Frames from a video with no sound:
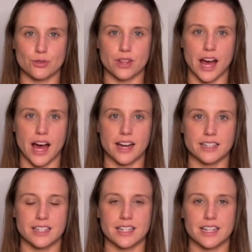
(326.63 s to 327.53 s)
that
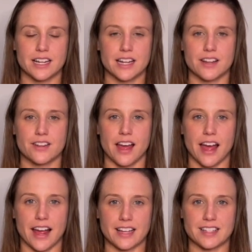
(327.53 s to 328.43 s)

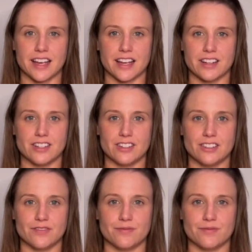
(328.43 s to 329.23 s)
exhale.